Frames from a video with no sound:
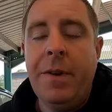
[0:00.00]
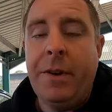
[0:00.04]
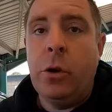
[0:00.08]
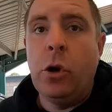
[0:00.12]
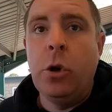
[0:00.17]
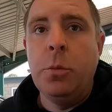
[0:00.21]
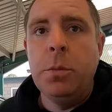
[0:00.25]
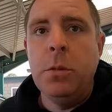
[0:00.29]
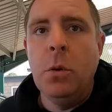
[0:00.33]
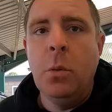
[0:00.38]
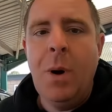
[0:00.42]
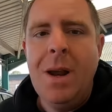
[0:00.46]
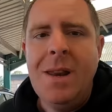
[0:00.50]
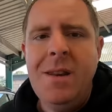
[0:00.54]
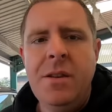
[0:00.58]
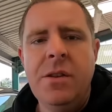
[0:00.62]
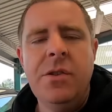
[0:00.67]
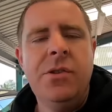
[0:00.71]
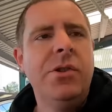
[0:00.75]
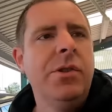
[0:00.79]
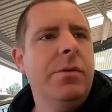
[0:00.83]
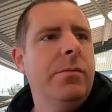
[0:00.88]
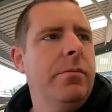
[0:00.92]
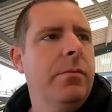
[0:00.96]
had a couple of
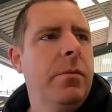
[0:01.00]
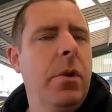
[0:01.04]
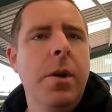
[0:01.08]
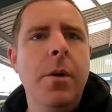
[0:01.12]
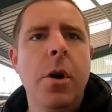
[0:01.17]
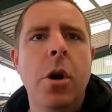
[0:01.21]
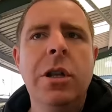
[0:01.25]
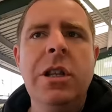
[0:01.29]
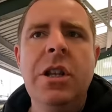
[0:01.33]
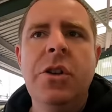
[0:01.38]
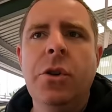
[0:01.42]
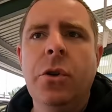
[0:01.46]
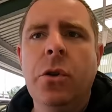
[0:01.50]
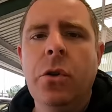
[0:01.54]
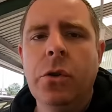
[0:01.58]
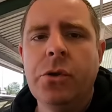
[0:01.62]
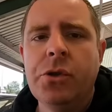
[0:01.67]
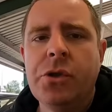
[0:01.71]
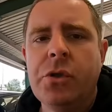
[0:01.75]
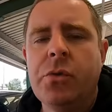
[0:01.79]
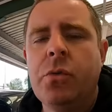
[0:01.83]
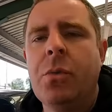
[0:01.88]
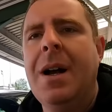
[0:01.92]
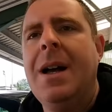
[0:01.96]
wins early
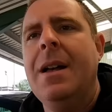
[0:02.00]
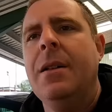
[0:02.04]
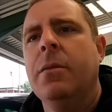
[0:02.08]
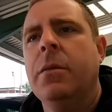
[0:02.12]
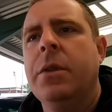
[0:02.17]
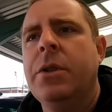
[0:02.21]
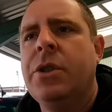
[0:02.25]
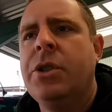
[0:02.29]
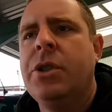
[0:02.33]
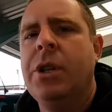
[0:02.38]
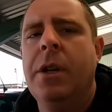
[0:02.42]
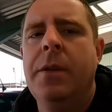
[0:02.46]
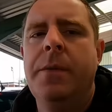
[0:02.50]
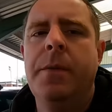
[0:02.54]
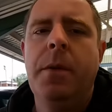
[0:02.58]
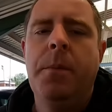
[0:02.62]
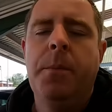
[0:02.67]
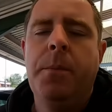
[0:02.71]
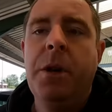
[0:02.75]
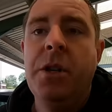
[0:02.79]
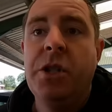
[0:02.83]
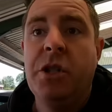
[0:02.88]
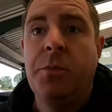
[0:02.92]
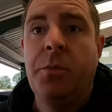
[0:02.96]
doors as well, which I'm
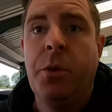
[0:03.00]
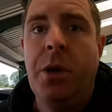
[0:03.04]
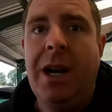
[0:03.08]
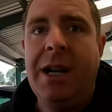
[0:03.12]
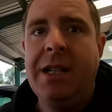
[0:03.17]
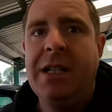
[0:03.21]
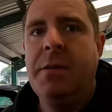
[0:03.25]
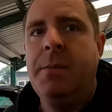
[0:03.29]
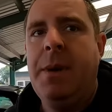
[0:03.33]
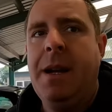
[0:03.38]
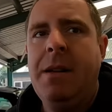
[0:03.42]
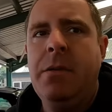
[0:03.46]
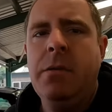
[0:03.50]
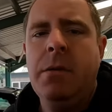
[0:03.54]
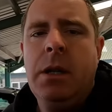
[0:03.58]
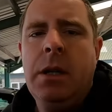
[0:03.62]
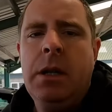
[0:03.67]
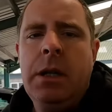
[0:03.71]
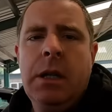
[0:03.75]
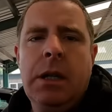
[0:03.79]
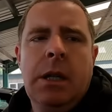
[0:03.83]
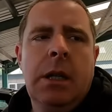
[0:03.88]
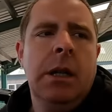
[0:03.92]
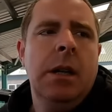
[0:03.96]
um, a bit surprised about.
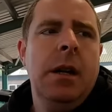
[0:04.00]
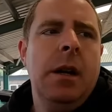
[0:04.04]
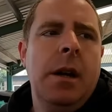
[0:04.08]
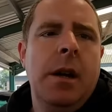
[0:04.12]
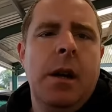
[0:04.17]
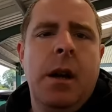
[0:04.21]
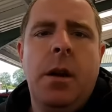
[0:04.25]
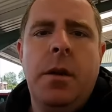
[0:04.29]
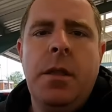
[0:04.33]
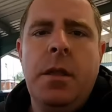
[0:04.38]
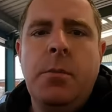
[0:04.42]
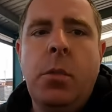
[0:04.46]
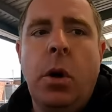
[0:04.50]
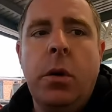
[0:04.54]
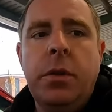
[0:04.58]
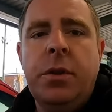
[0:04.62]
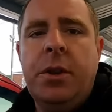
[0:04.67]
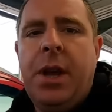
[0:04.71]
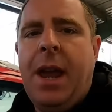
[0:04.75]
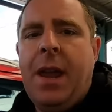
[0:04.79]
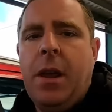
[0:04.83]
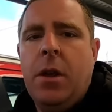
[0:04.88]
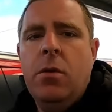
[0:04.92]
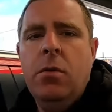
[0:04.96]
Uh, the
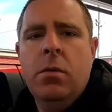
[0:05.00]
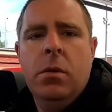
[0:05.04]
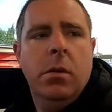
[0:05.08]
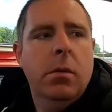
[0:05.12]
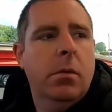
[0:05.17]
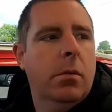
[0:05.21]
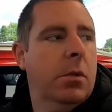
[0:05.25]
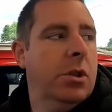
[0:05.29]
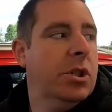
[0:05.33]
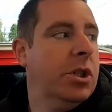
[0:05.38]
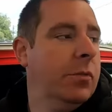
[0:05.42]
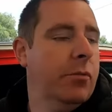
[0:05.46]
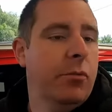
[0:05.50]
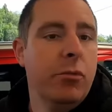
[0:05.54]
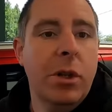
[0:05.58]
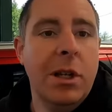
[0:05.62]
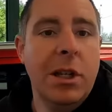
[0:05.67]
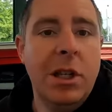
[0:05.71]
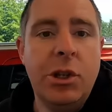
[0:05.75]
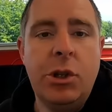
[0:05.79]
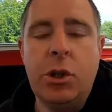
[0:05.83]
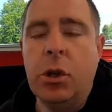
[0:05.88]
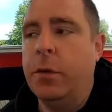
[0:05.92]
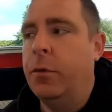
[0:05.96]
Mondeo, which I'm
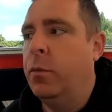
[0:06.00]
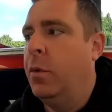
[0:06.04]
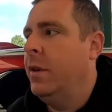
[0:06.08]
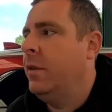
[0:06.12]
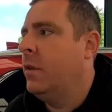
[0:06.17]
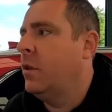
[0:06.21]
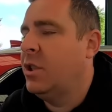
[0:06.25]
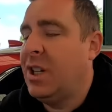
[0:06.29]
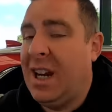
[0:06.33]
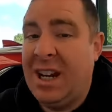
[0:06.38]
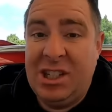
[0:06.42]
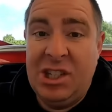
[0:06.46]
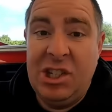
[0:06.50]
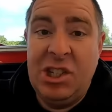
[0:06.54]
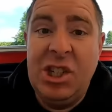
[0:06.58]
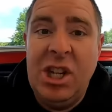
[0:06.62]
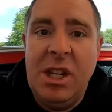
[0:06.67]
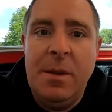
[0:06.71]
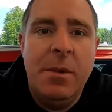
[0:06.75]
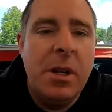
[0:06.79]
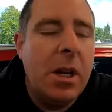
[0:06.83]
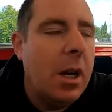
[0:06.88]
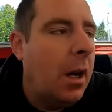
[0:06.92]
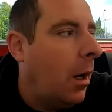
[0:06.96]
really chuffed with, was actually a
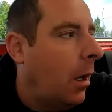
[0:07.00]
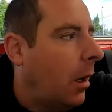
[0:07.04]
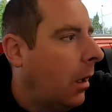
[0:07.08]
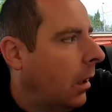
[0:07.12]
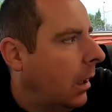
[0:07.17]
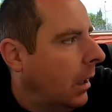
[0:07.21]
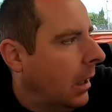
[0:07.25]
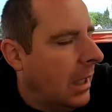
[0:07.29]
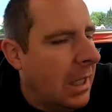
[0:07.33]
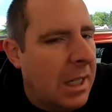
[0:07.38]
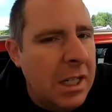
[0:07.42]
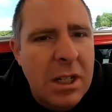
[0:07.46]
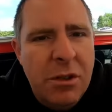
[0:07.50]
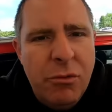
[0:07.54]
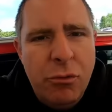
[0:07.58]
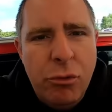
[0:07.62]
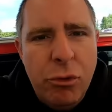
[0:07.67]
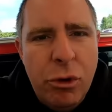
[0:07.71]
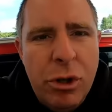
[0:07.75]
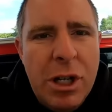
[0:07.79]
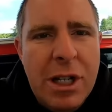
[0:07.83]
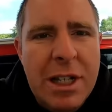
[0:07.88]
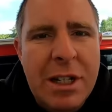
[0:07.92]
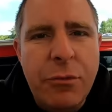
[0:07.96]
cheap car.
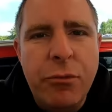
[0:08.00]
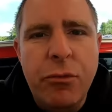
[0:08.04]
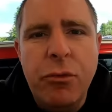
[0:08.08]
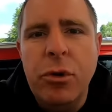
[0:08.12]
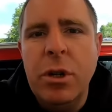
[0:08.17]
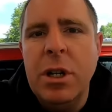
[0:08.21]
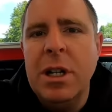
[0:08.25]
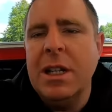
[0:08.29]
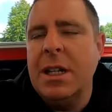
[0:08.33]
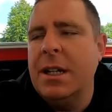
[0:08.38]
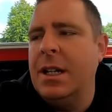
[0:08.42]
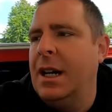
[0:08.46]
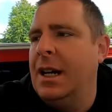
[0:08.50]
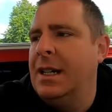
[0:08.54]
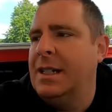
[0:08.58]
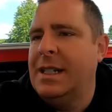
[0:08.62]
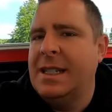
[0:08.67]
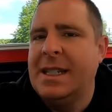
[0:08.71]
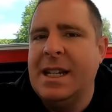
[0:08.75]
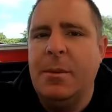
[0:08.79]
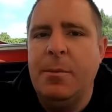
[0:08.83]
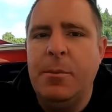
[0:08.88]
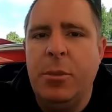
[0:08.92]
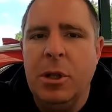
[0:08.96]
Really, really nice
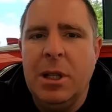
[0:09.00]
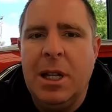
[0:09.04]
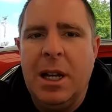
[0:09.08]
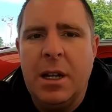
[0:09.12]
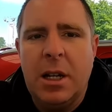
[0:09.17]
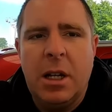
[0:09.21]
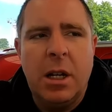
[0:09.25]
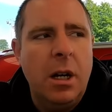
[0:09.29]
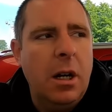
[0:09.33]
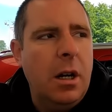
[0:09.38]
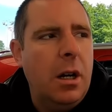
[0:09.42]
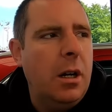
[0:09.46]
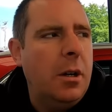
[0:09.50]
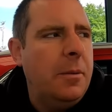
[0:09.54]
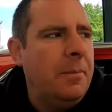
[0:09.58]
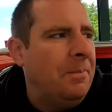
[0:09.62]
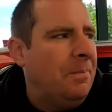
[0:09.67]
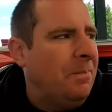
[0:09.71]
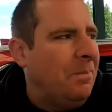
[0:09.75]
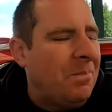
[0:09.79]
example that car.